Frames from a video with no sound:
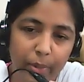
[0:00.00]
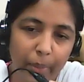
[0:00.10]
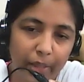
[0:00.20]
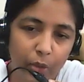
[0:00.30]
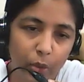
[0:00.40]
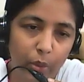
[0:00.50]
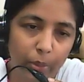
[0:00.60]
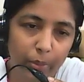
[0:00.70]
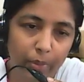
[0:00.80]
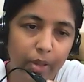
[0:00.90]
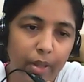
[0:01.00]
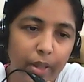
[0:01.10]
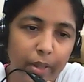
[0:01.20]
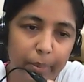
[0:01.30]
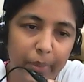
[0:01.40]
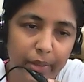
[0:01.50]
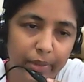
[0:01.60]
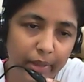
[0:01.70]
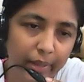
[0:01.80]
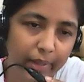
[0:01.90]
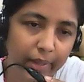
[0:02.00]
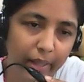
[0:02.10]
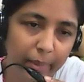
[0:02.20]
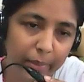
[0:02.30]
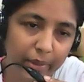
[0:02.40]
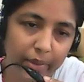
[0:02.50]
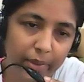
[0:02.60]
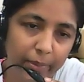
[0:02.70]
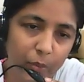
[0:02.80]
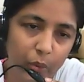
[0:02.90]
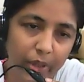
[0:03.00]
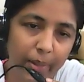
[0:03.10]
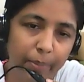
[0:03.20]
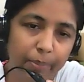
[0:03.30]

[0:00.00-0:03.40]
micrometer in diameter. Okay.